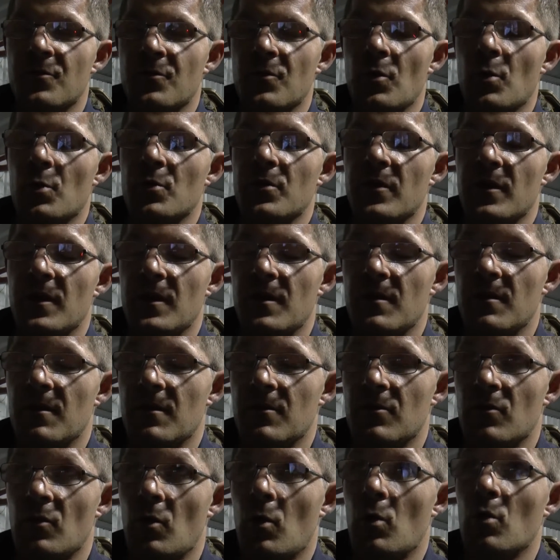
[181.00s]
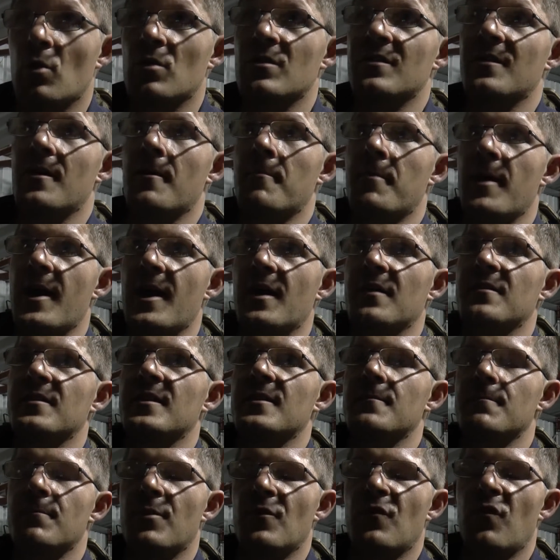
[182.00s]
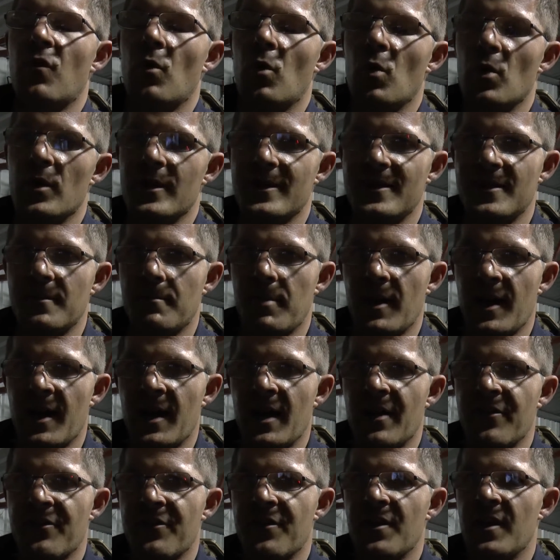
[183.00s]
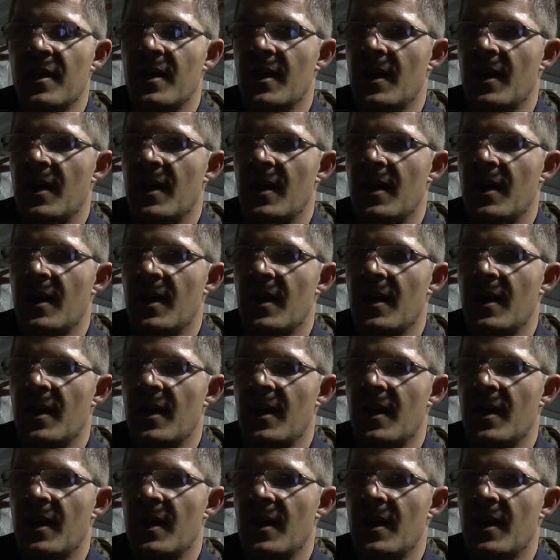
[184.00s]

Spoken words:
talked about him before in the past,